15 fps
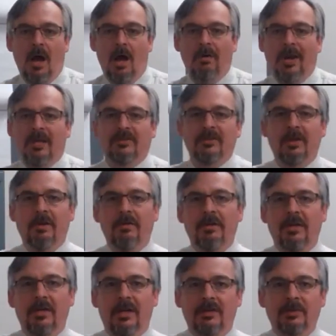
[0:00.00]
All right, so
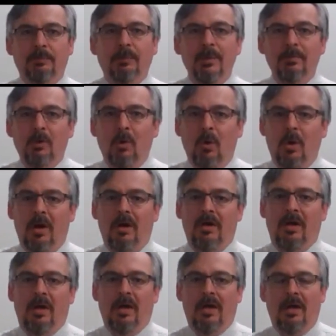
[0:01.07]
the Supreme
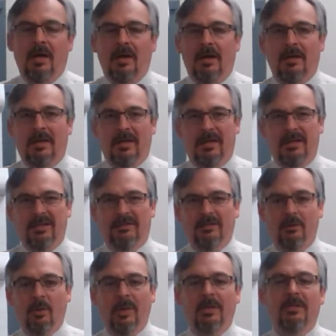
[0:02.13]
Court is
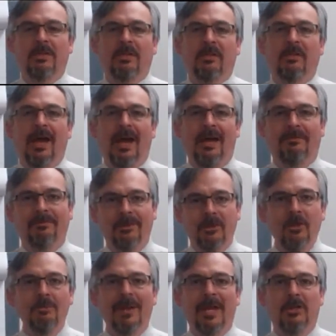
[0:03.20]
going to have
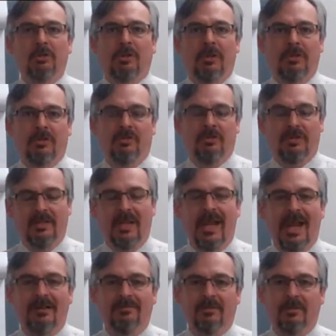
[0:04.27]
two major issues that they
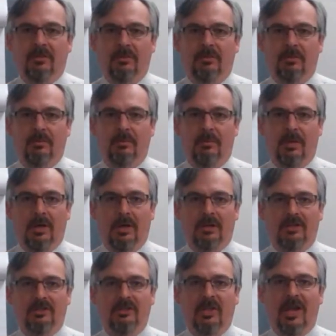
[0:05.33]
have to
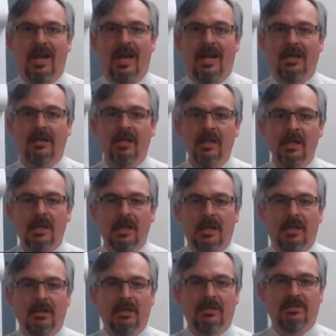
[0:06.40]
decide
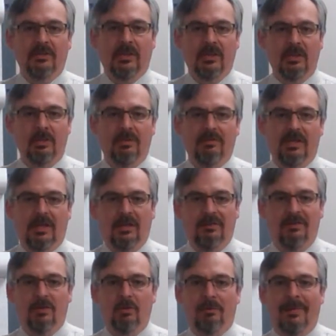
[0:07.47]
in this issue of the
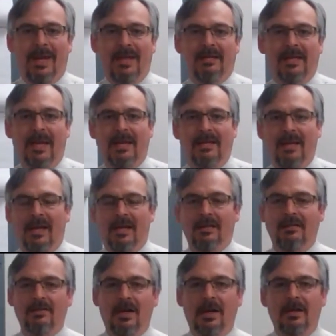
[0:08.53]
individual mandate.
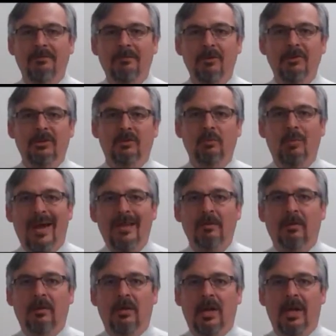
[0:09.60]
And the first is
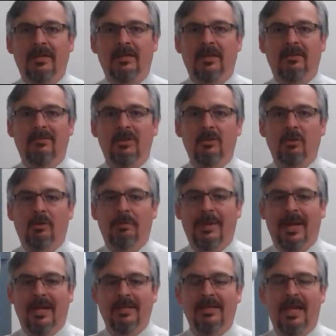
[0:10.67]
whether or not the individual
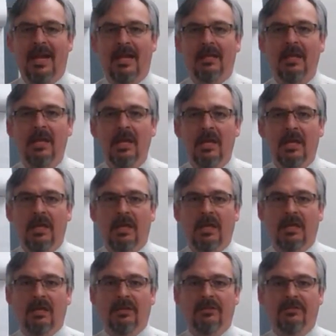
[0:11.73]
mandate
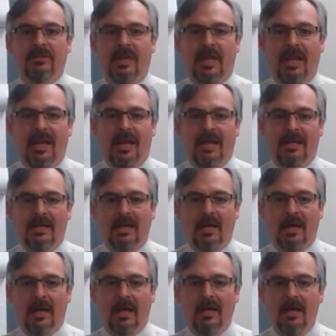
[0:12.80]
is
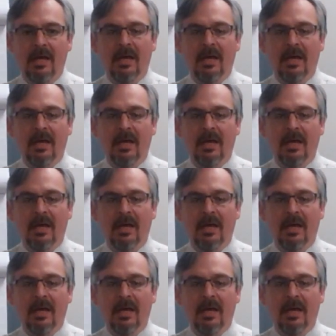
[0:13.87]
a